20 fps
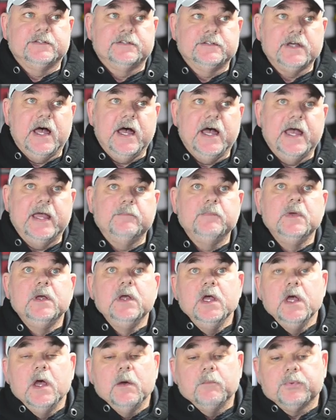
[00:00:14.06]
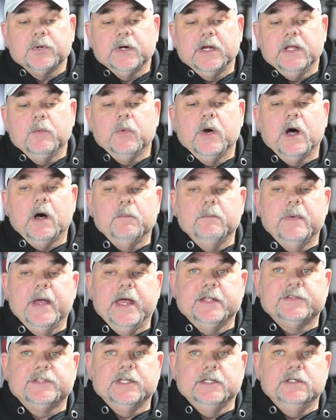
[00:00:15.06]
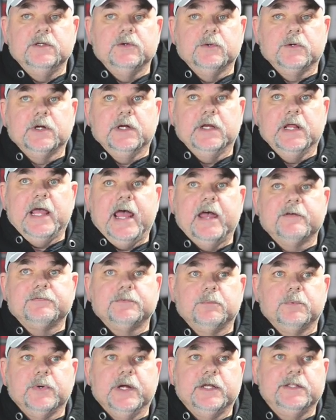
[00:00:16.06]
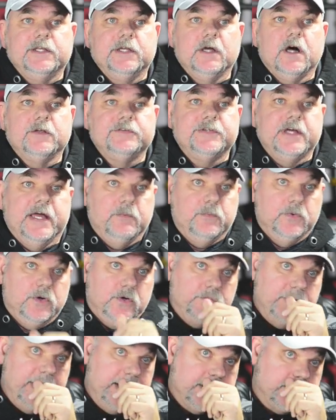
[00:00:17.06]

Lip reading: at the time pretty well meant that you were gonna have to break the all-time world